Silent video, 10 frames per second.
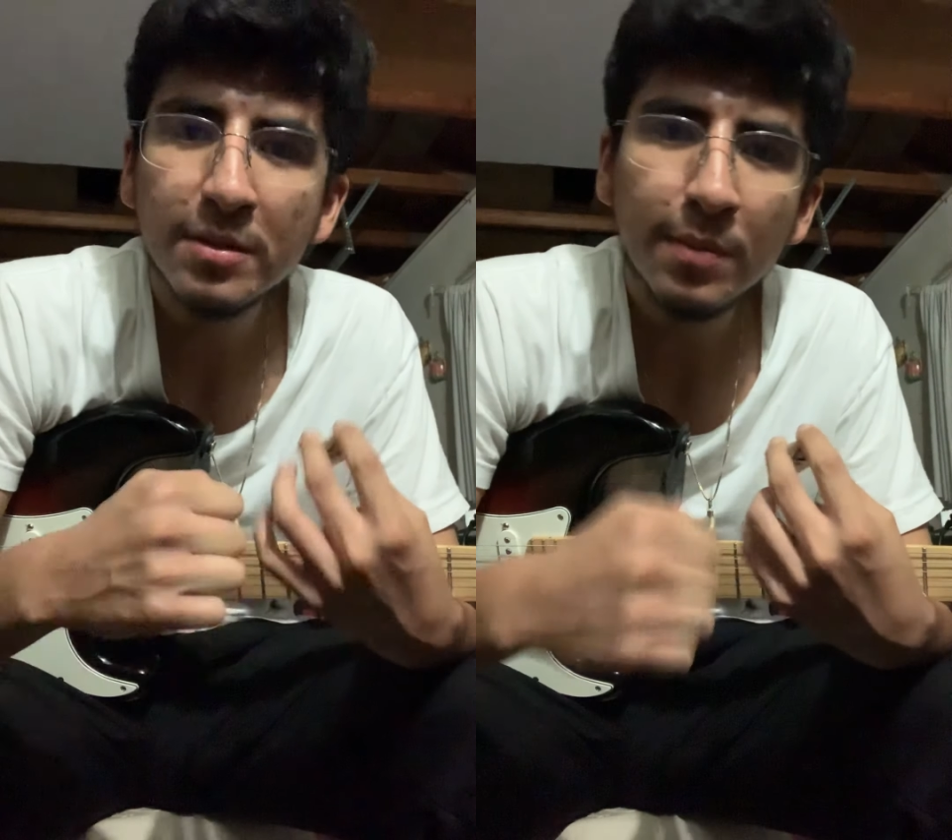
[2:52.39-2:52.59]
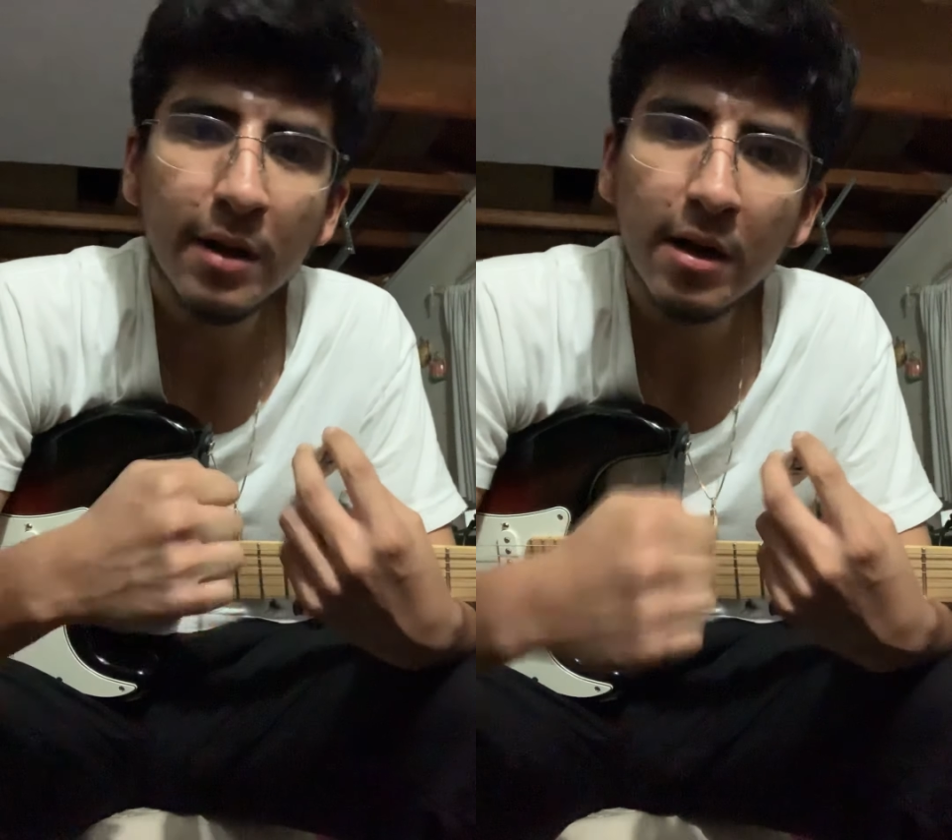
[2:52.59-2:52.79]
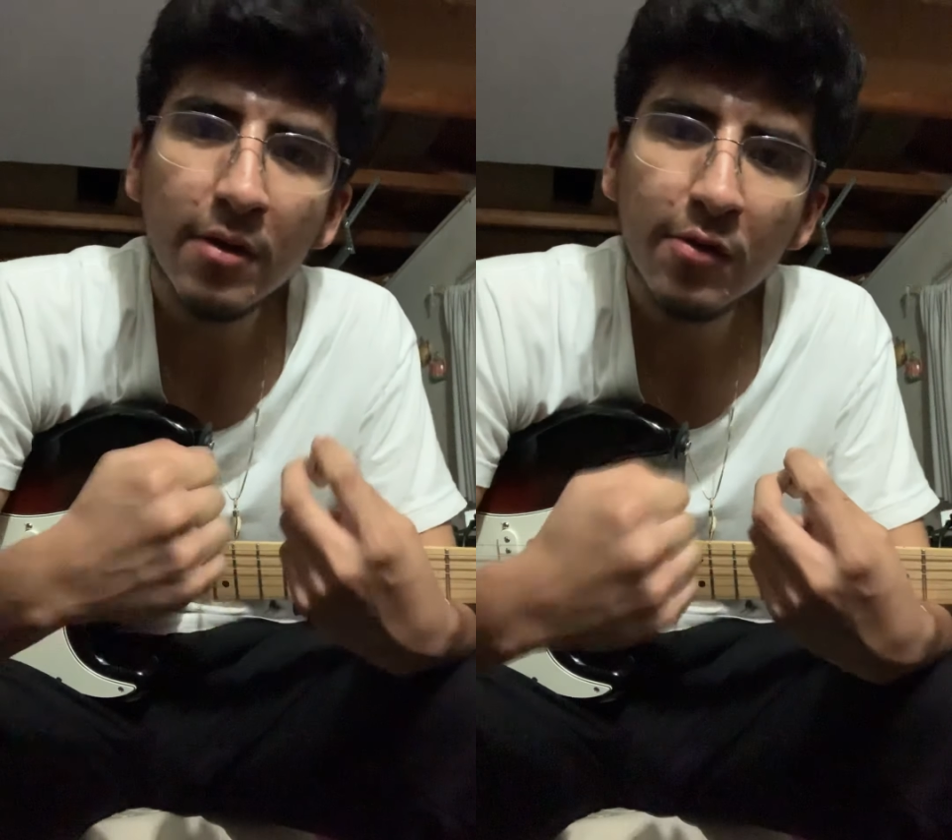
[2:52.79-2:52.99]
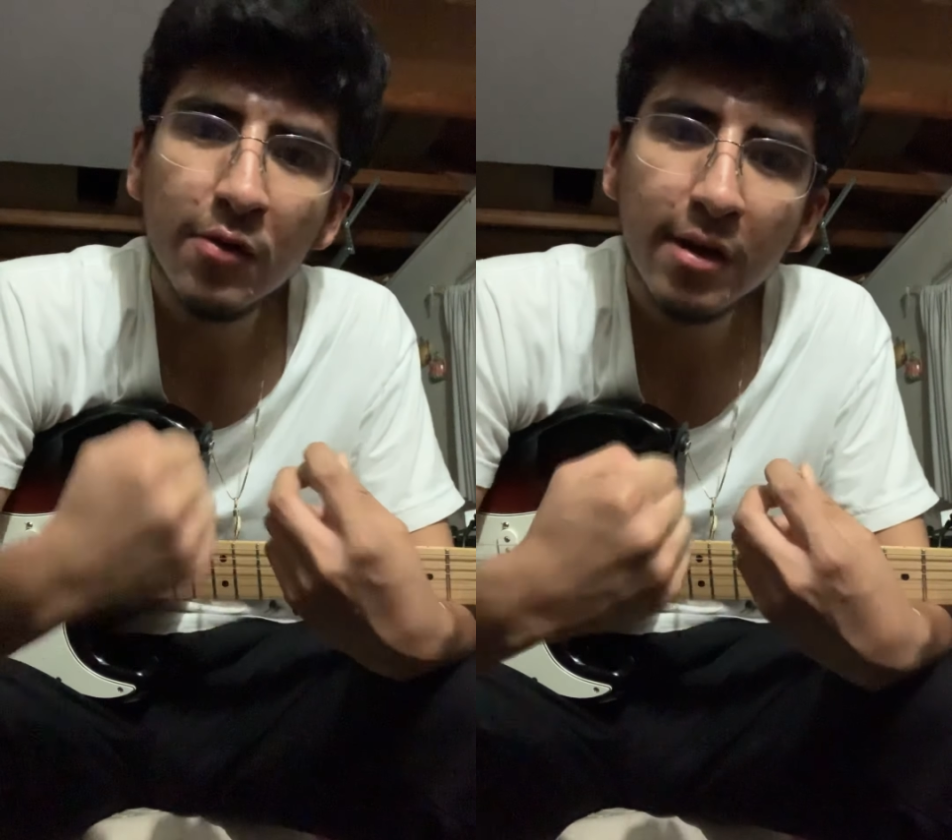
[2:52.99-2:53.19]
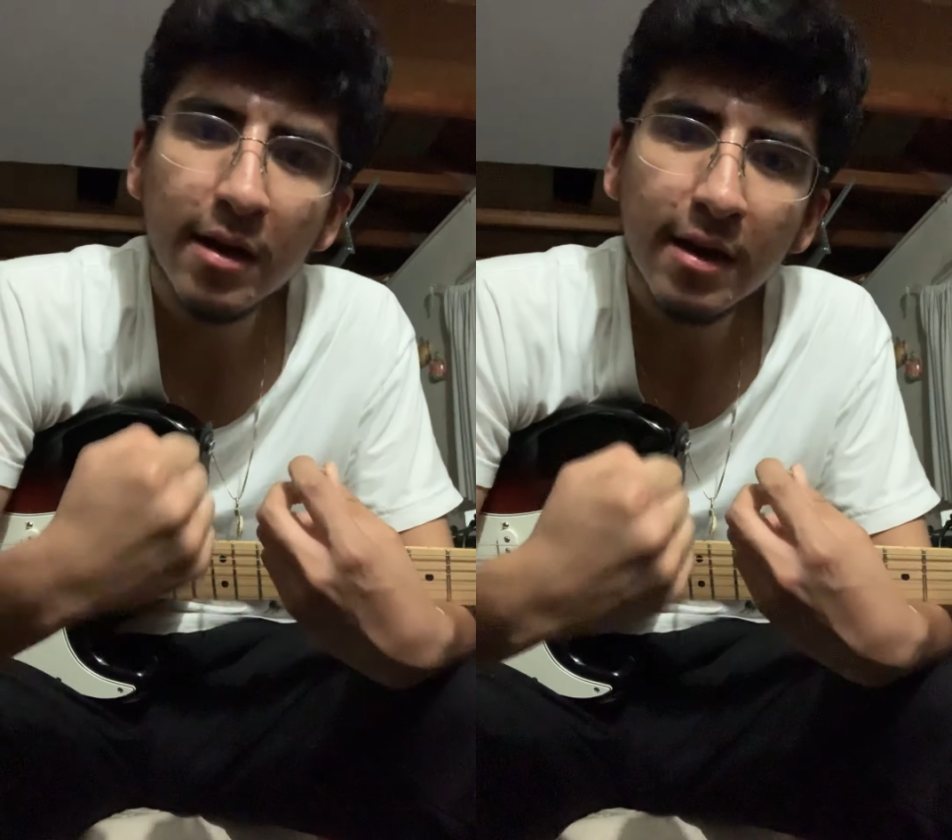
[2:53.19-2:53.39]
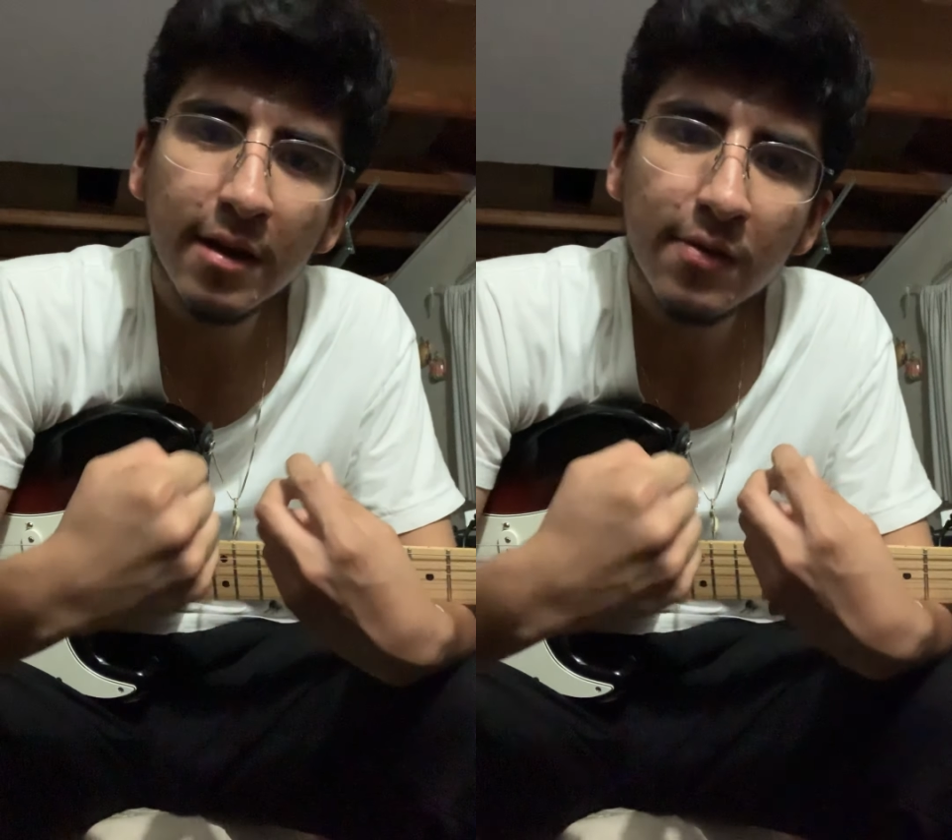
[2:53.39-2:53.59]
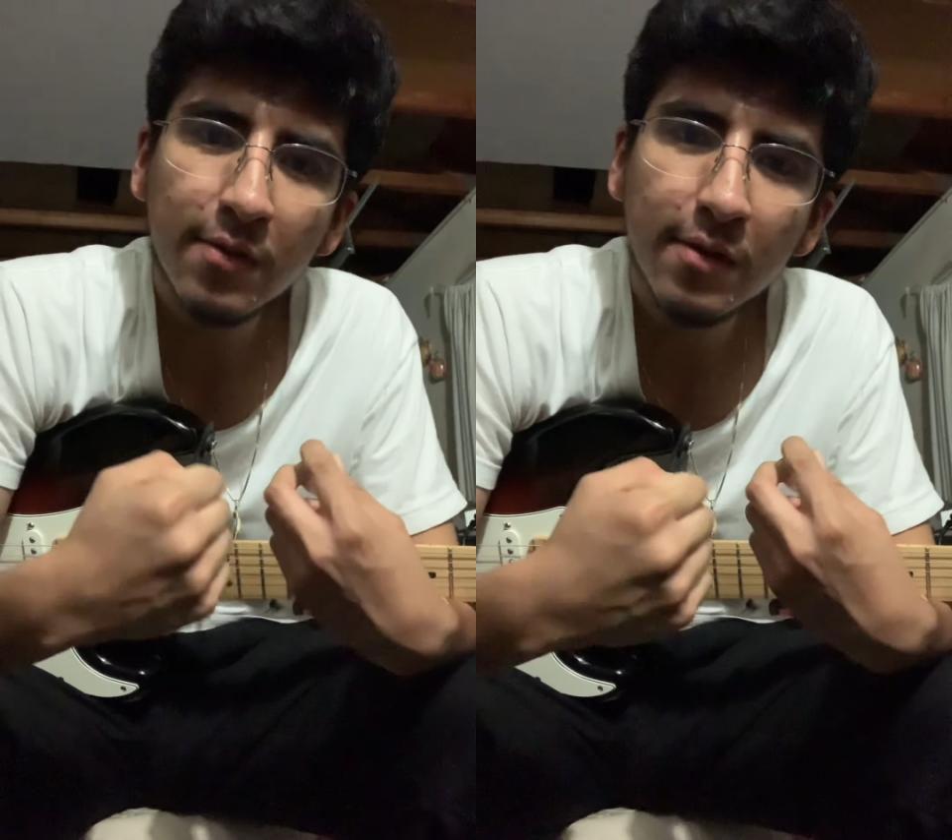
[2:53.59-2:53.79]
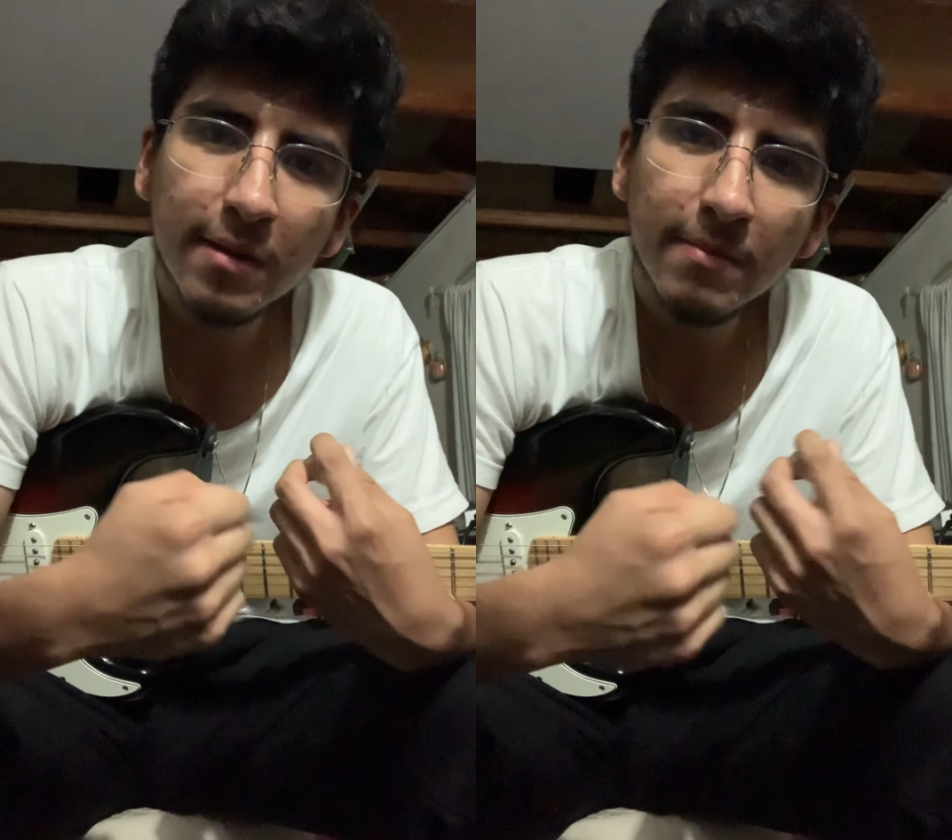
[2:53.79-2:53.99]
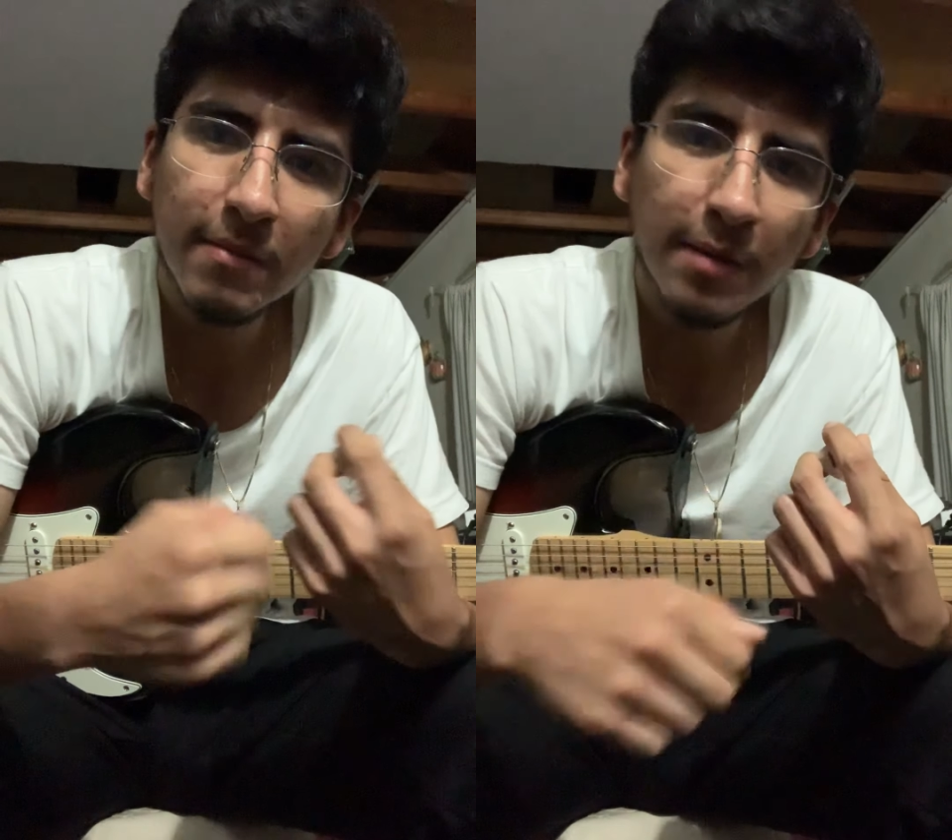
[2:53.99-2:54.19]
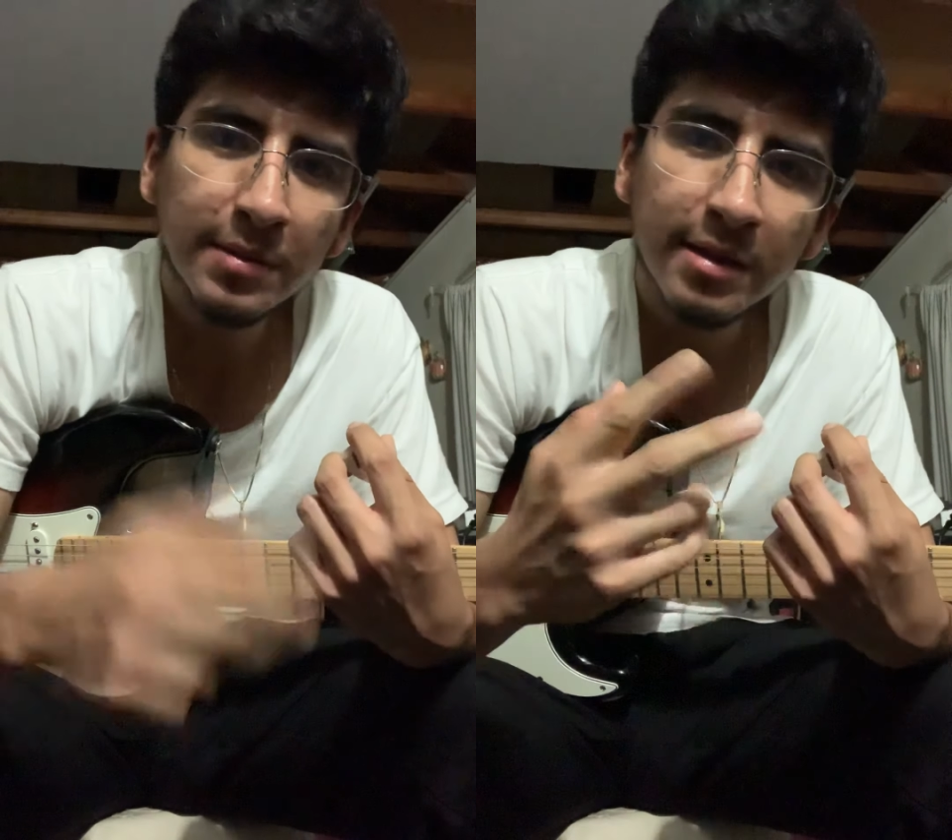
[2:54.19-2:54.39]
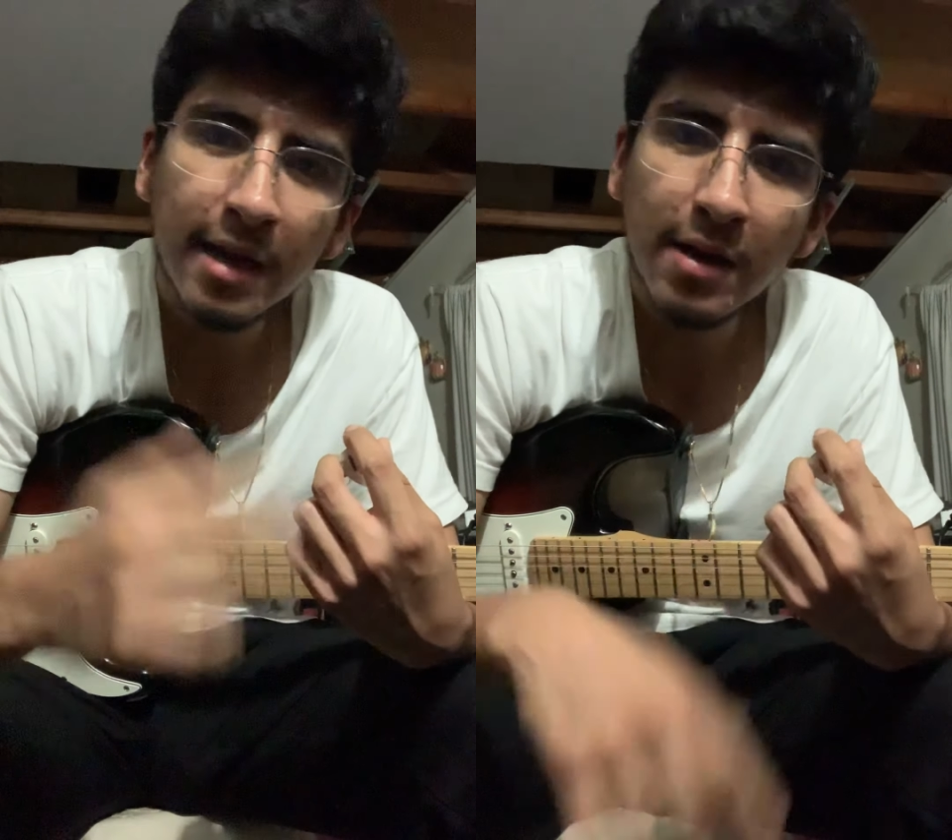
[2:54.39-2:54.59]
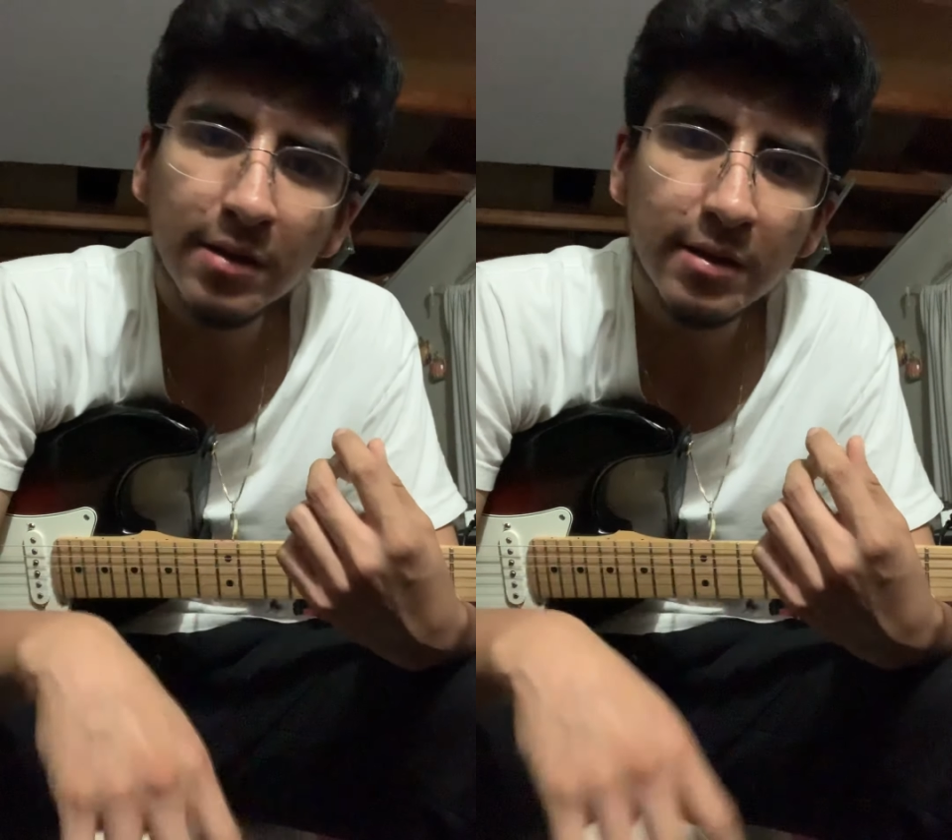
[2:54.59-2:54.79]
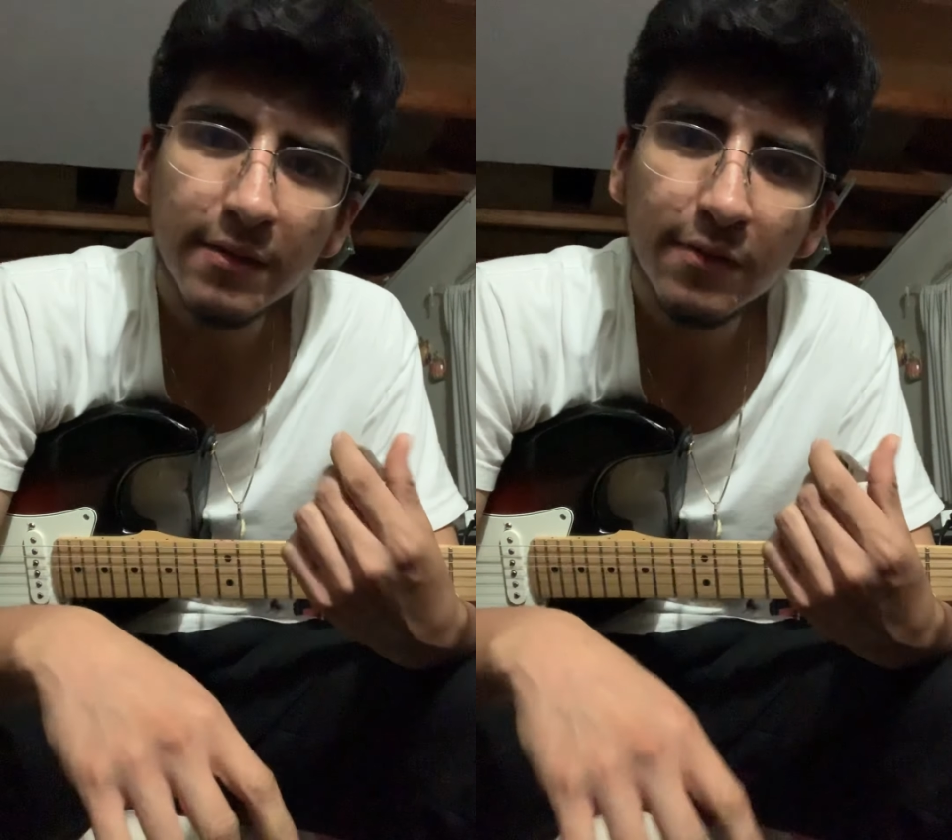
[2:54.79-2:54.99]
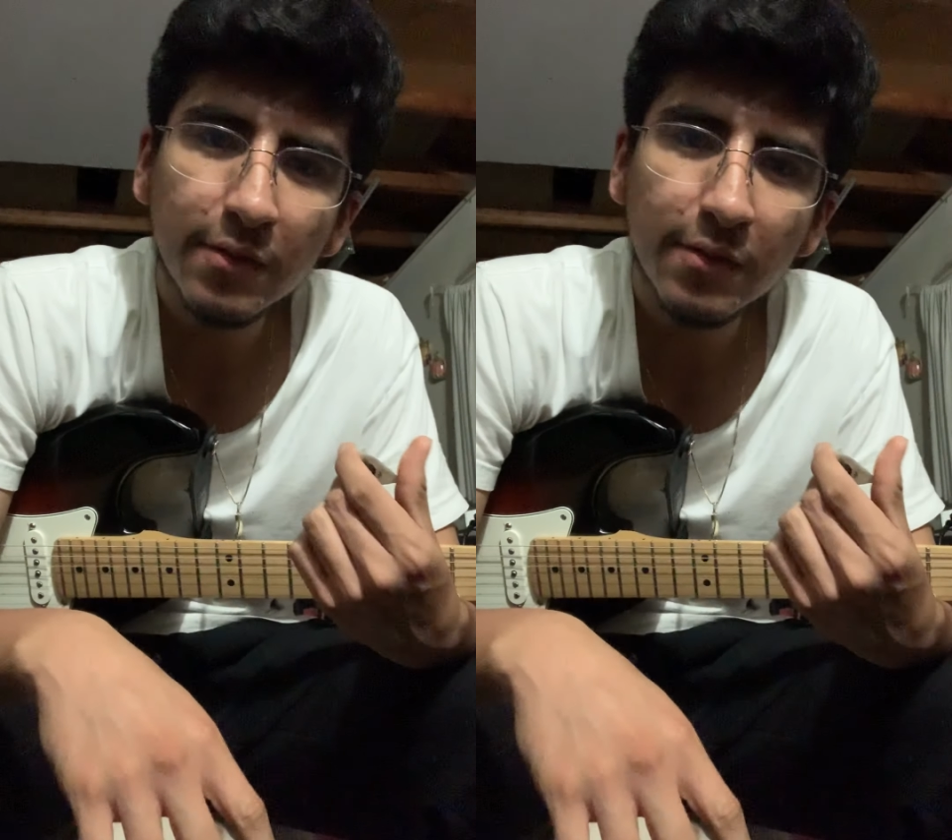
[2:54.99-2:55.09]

bear through the ups and downs of